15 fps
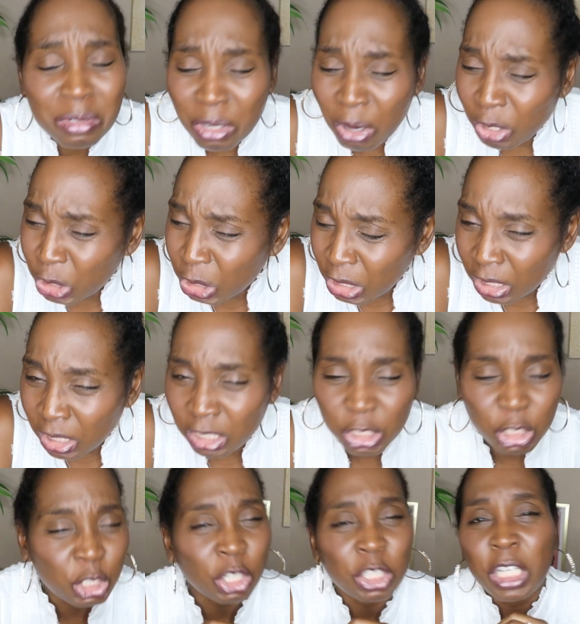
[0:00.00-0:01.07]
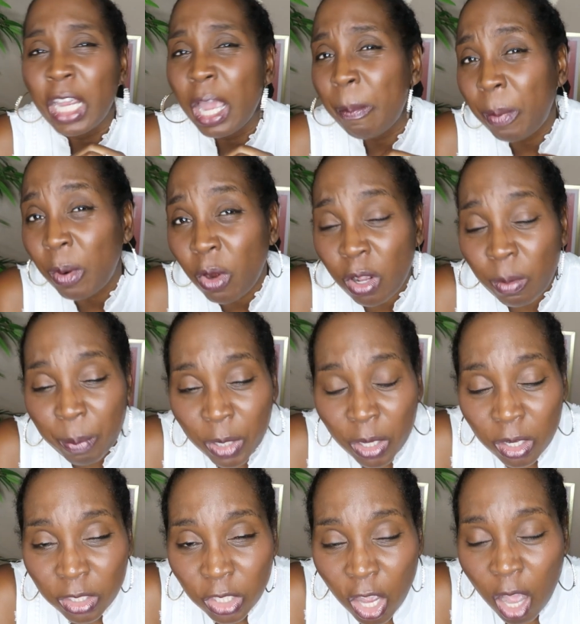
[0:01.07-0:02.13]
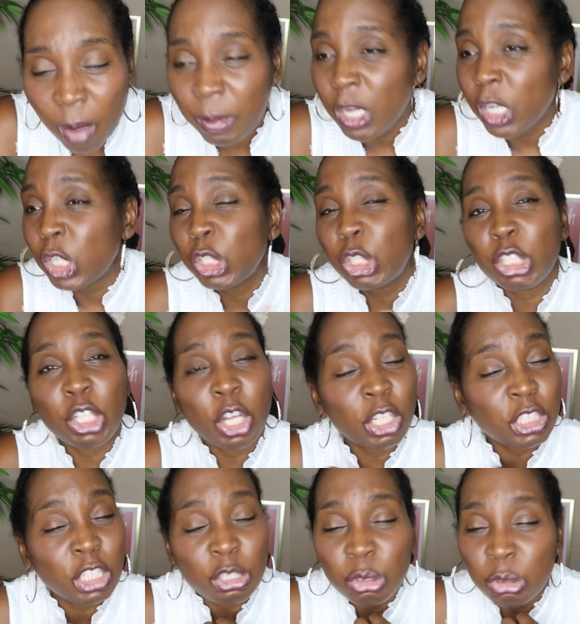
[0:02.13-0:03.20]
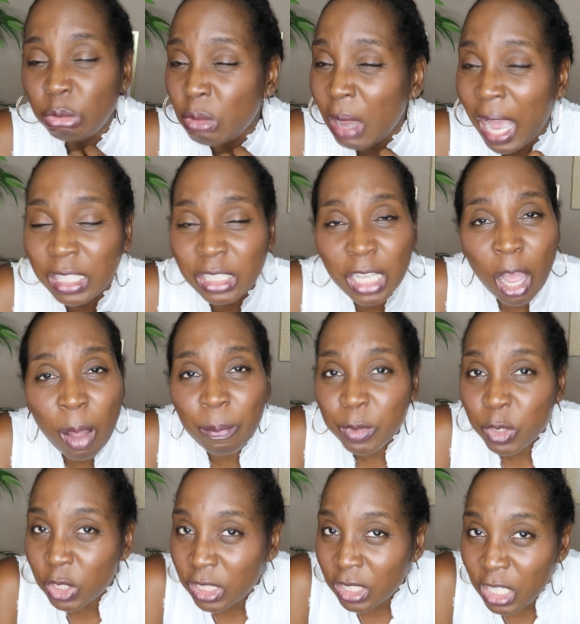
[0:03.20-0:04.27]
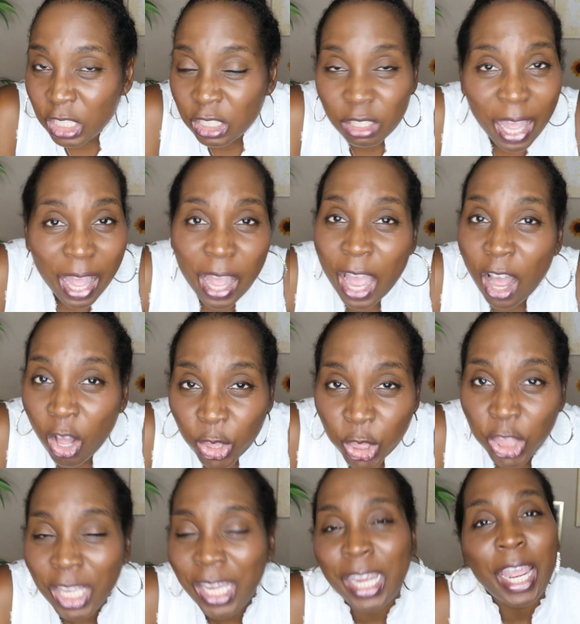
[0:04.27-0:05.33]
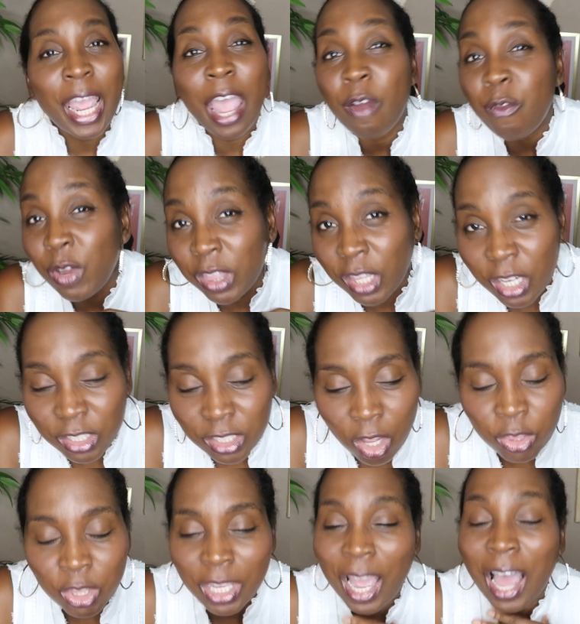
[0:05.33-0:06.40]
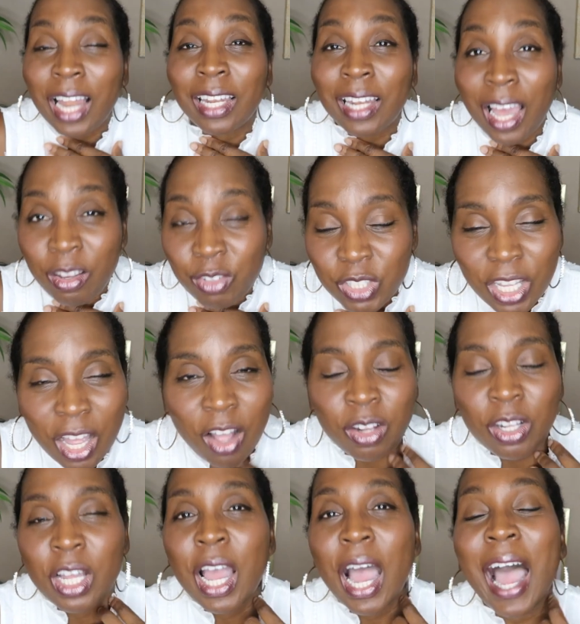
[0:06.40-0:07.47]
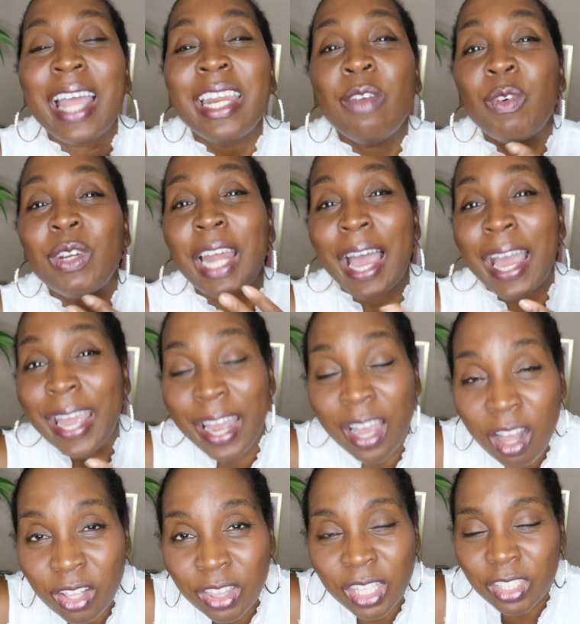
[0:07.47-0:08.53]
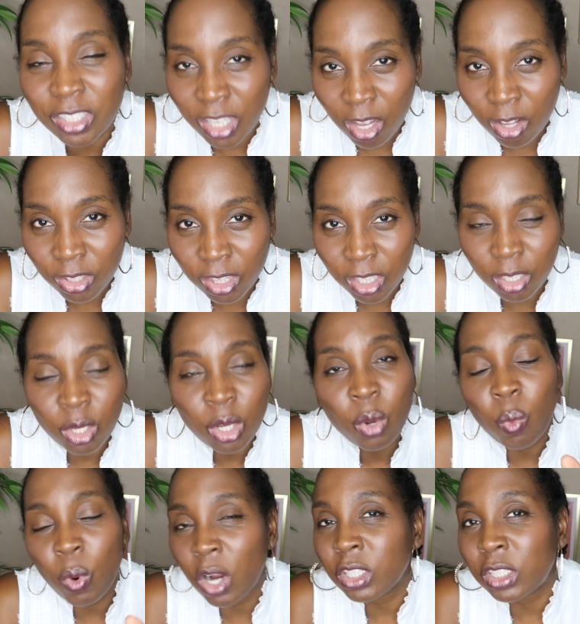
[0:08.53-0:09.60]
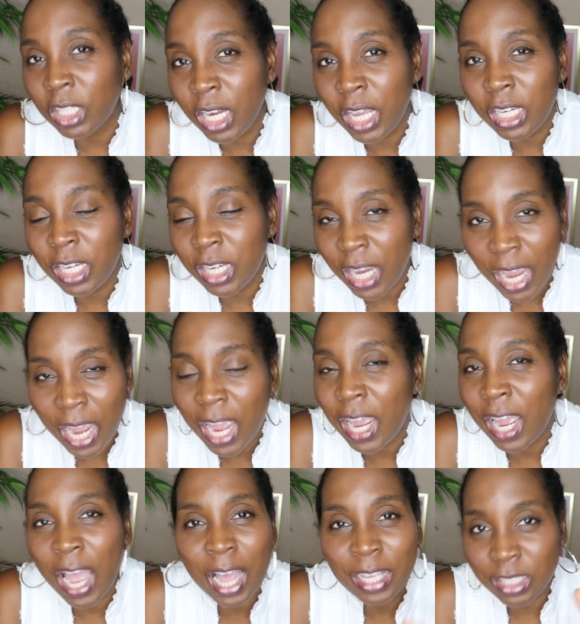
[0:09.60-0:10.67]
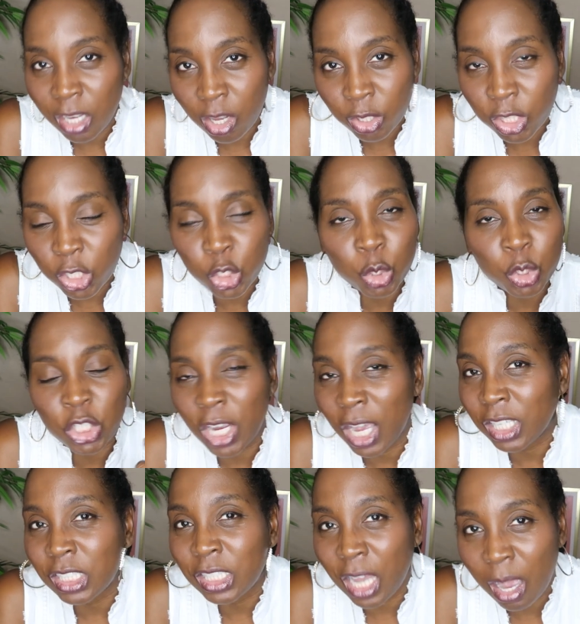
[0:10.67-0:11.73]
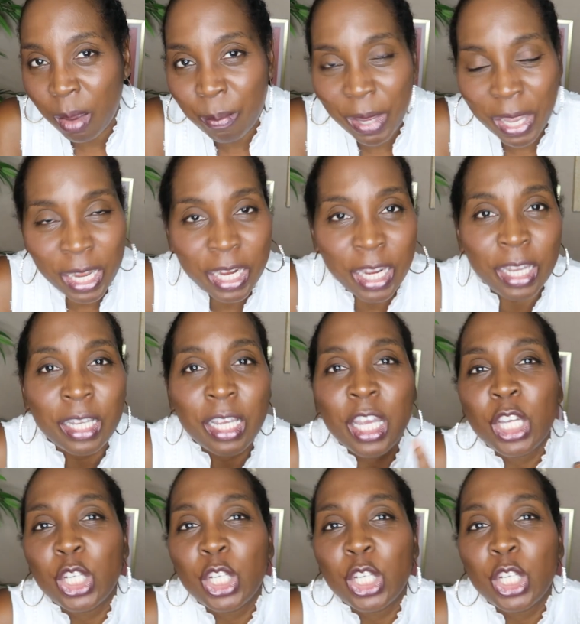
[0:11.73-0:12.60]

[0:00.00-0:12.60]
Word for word: does good she doesn't get product buildup she doesn't her scalp is healthy everything is healthy our lifestyle and even our health is healthy whilst lady a has health issues she has diabetic